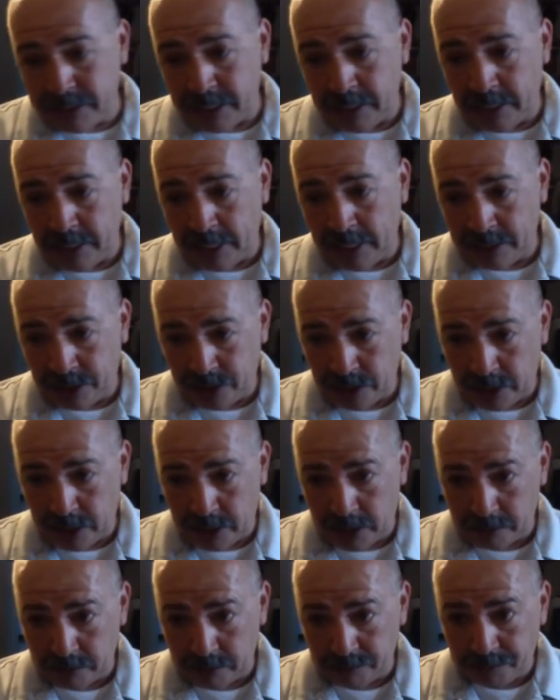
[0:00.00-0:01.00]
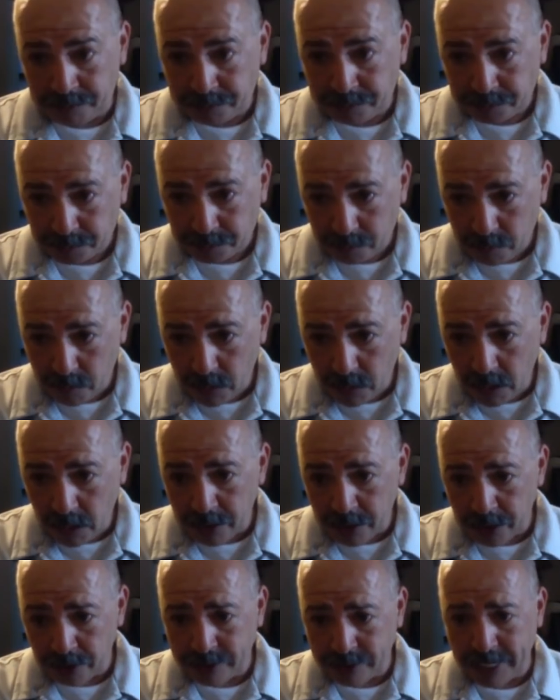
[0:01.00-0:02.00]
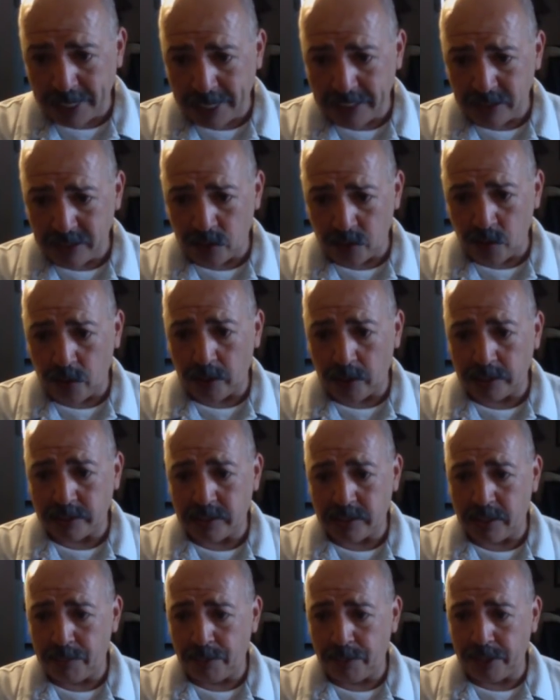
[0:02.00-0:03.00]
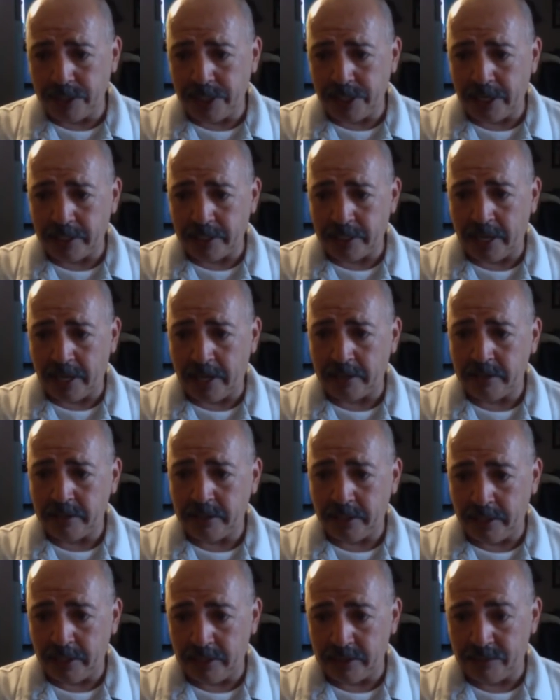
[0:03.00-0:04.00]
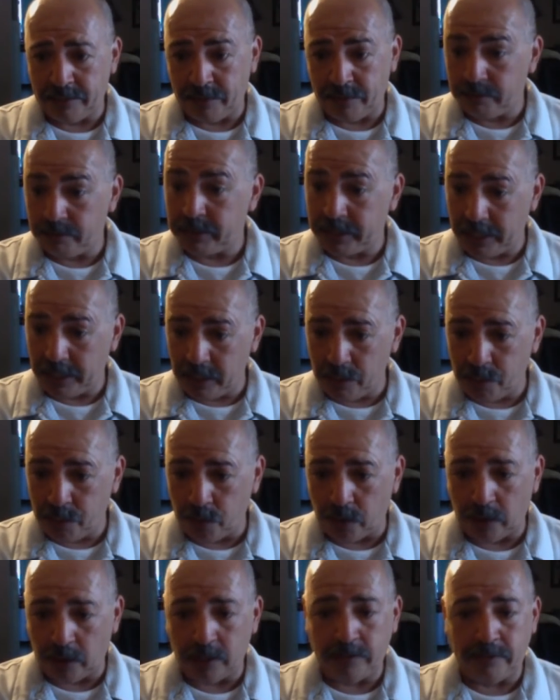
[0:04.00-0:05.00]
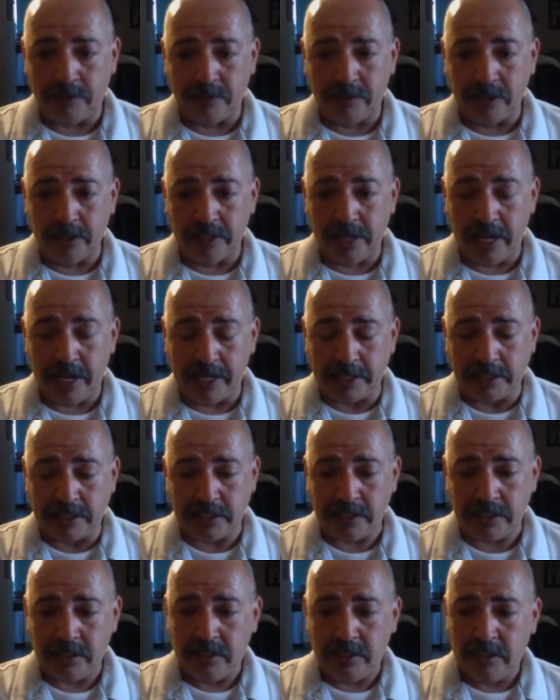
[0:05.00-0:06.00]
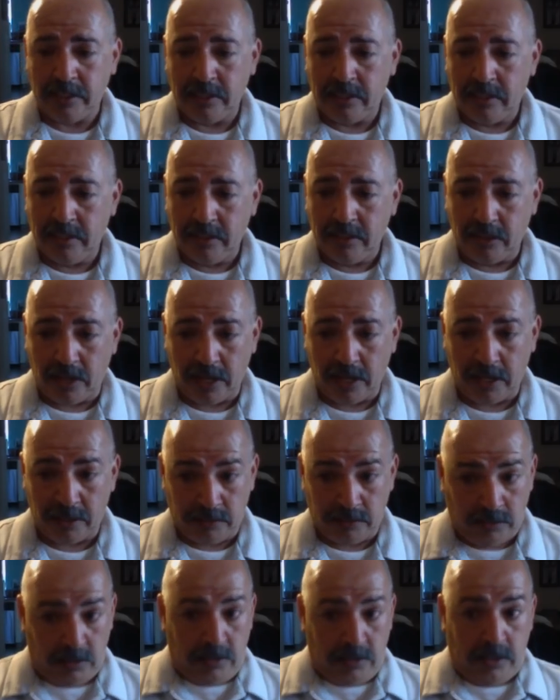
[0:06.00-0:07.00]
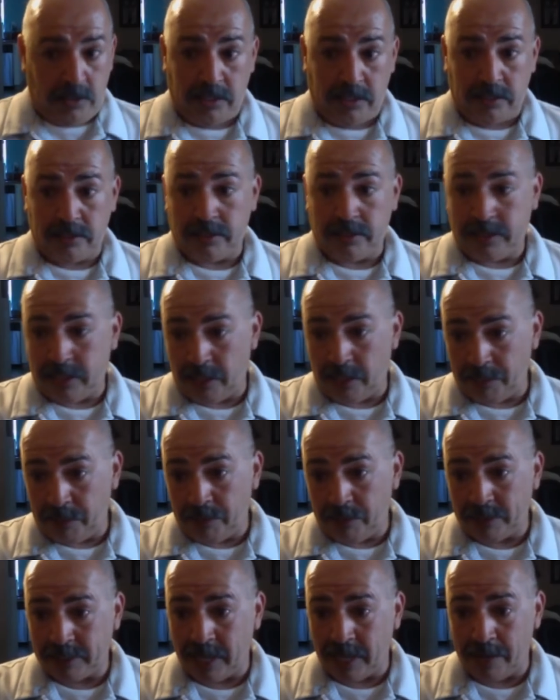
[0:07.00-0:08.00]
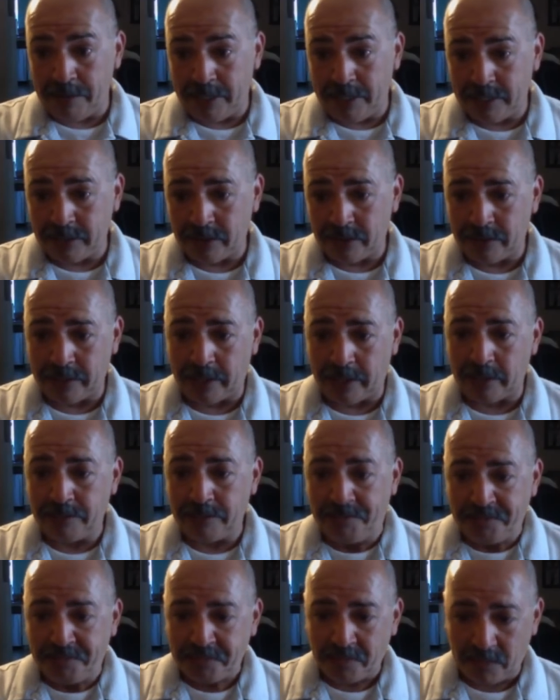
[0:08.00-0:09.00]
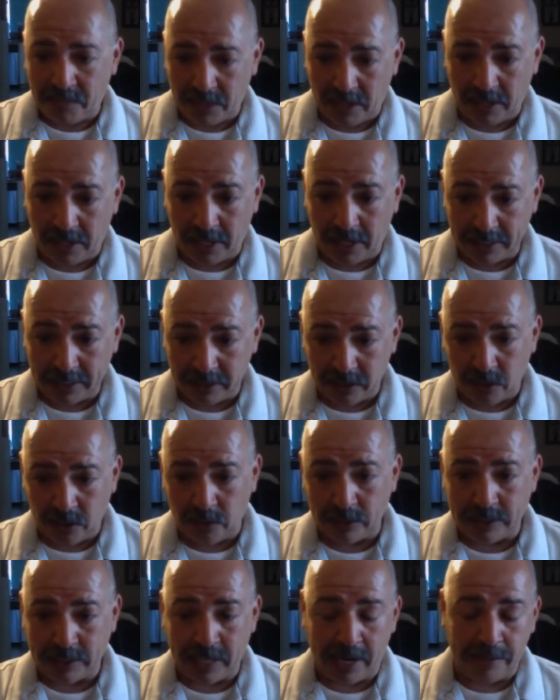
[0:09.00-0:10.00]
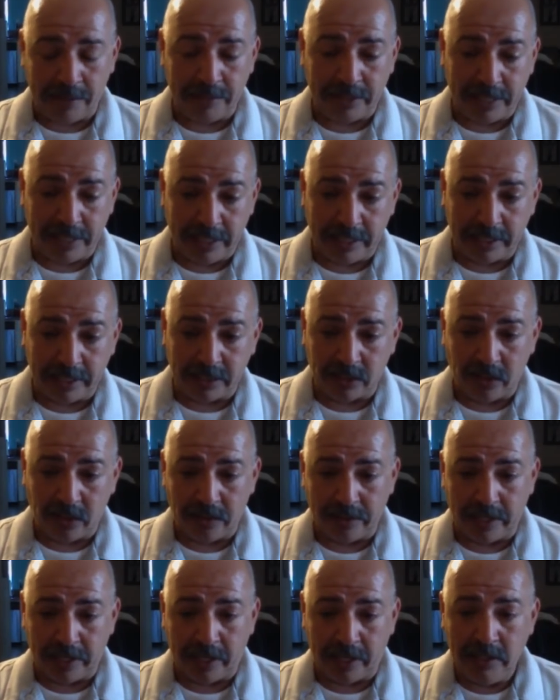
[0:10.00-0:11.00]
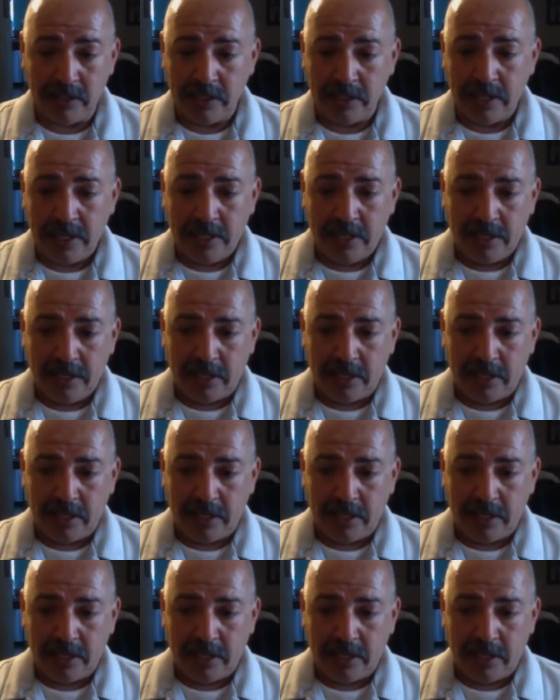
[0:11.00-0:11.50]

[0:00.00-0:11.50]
to see that you're taking the course. I appreciate that. And from Singapore, real nice. Tell me what time it is over there. I'd like to know what time it is over there